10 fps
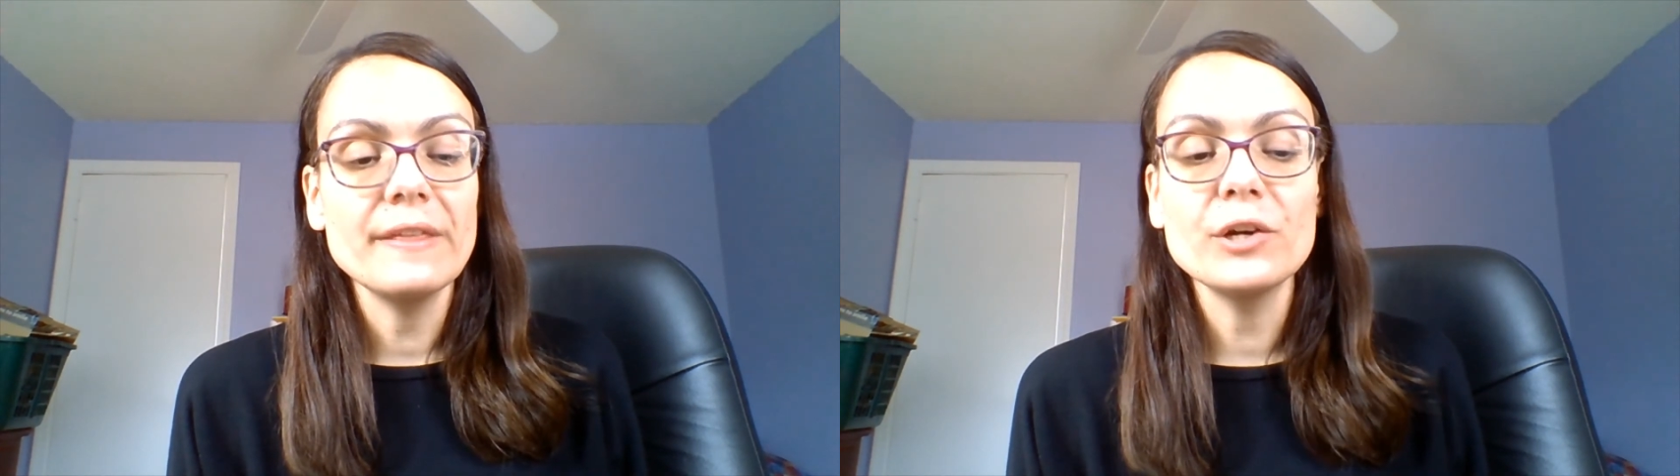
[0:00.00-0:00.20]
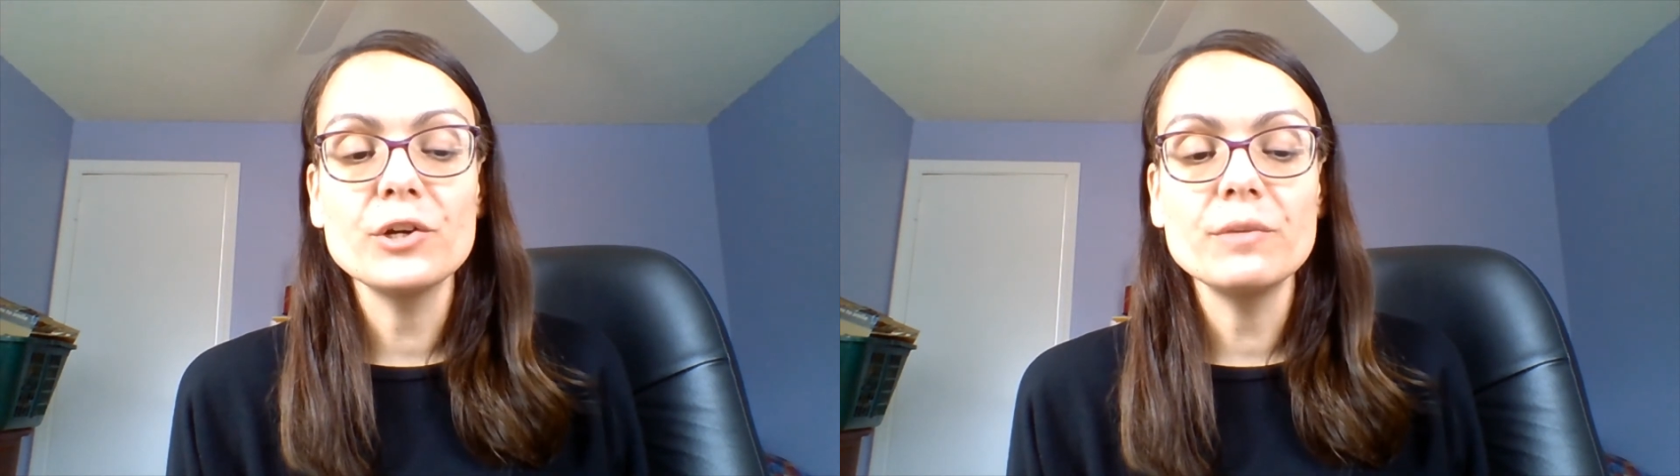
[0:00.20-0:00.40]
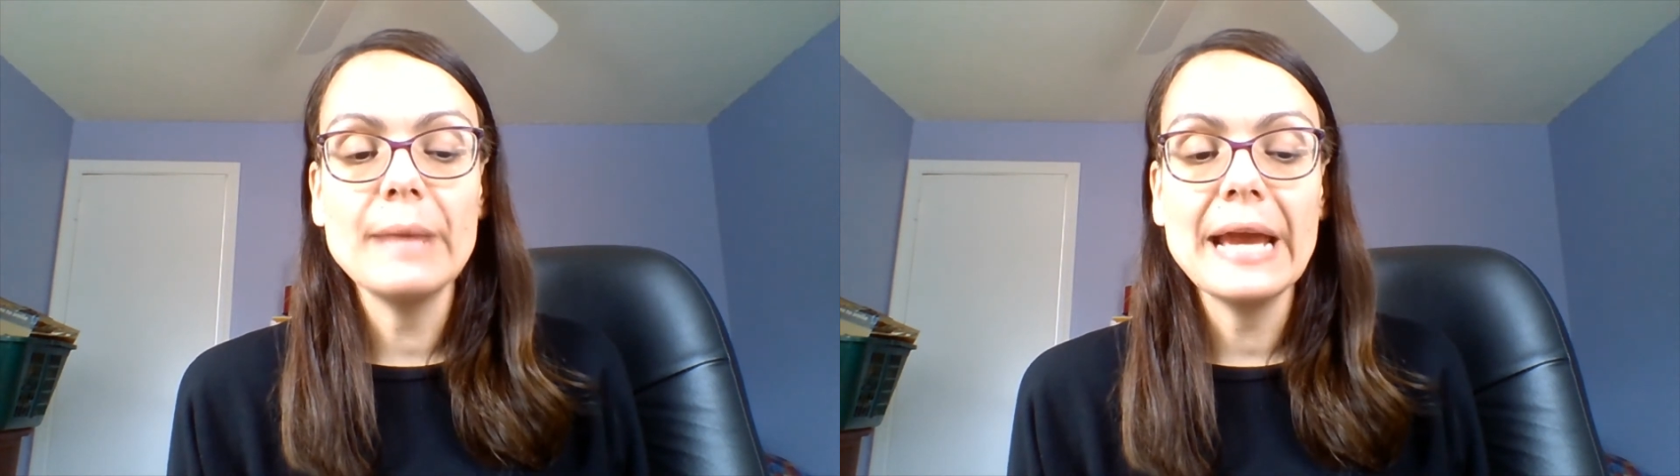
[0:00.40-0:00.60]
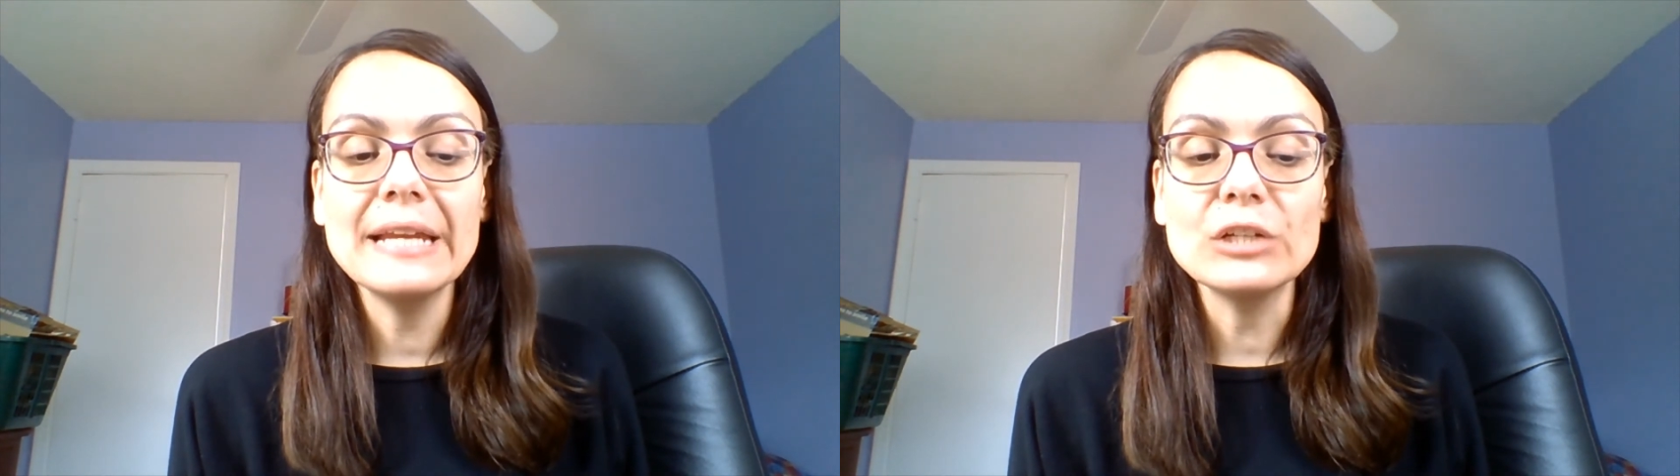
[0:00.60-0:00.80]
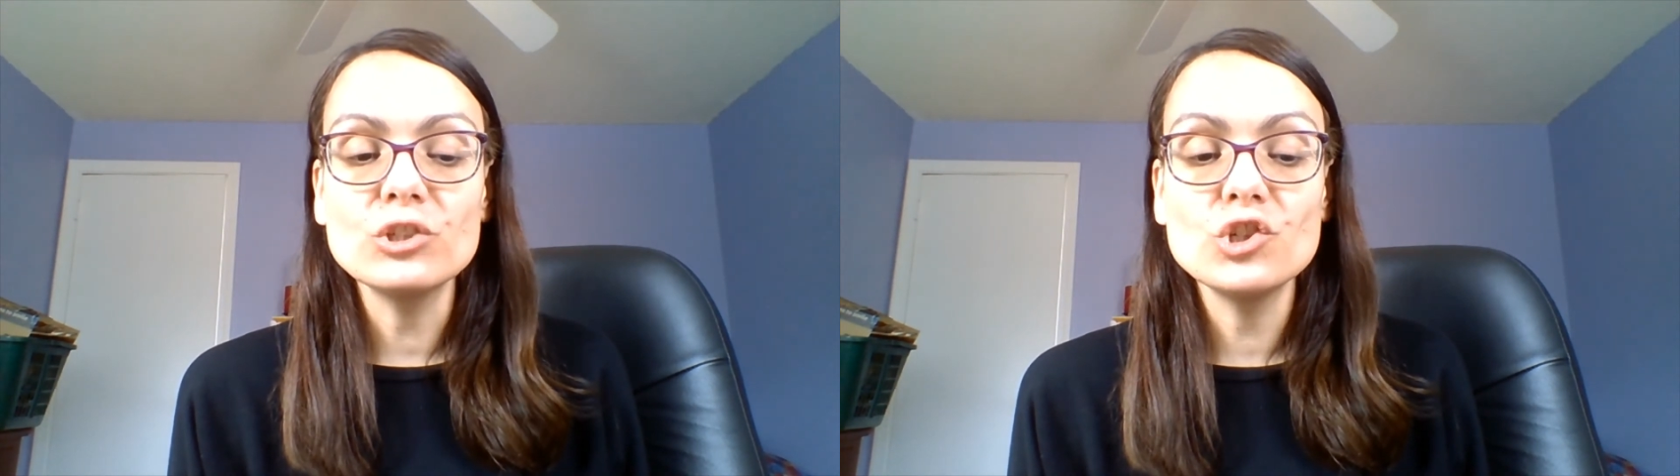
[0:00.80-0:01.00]
They heard
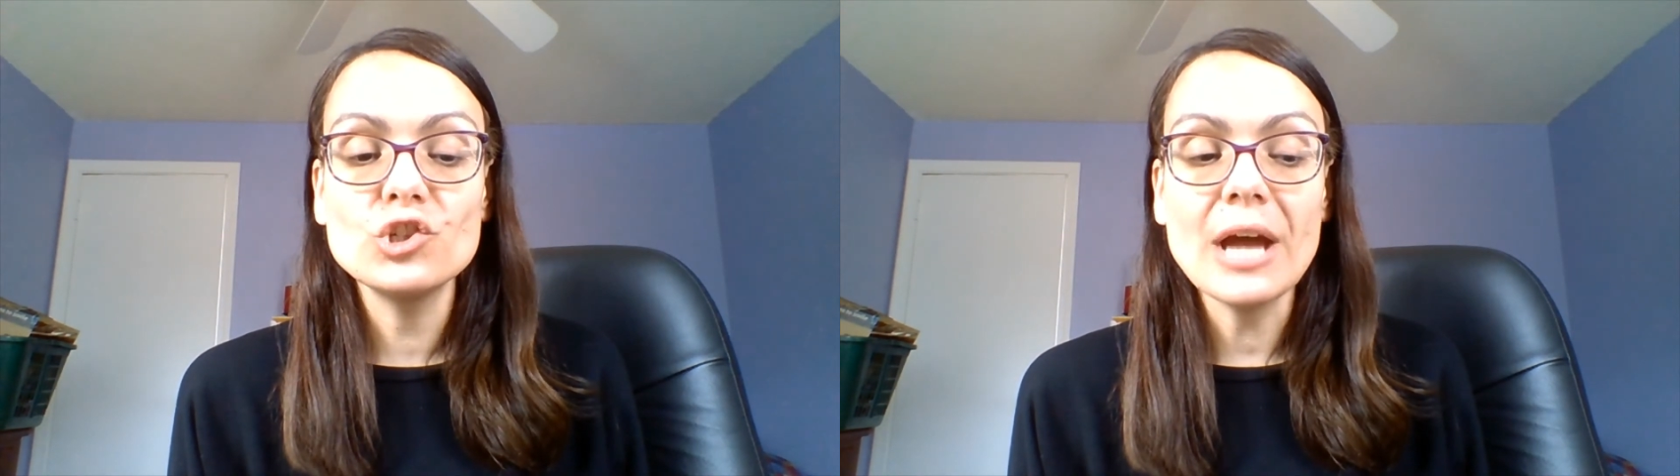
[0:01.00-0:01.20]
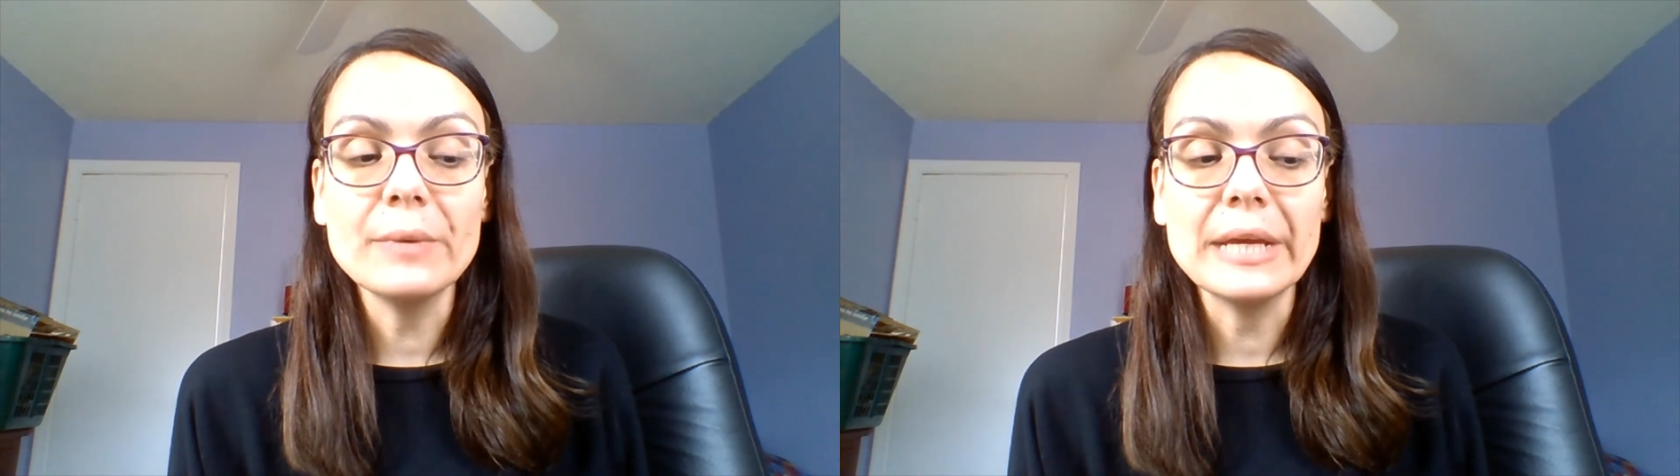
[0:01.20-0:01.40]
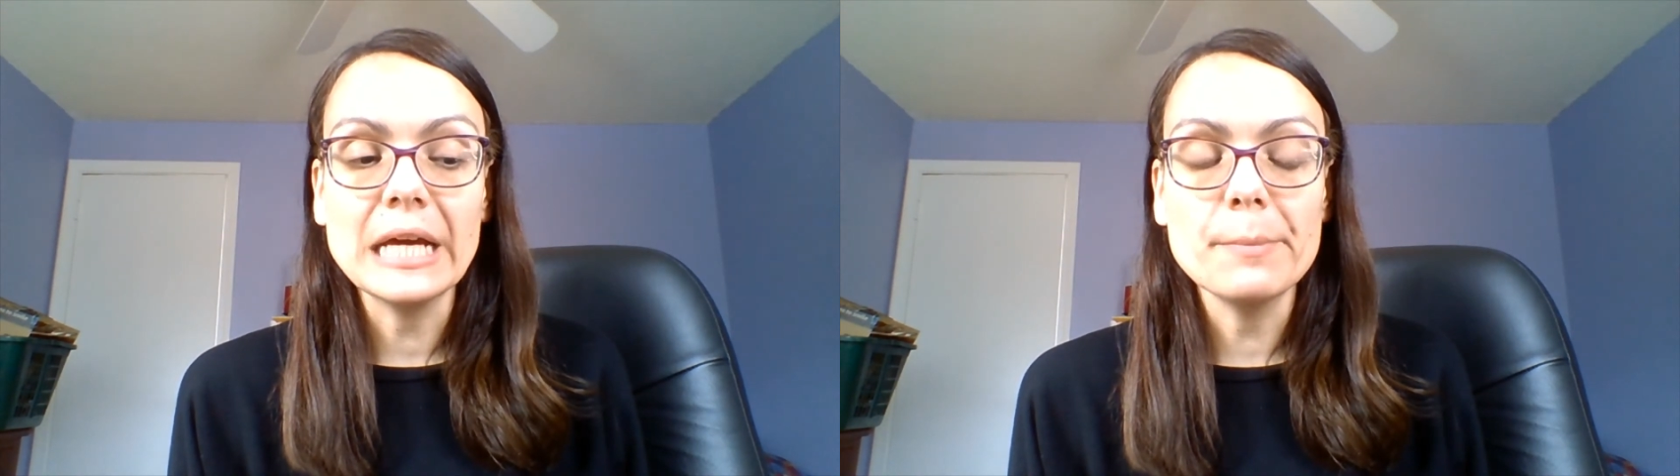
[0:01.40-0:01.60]
panicked shouting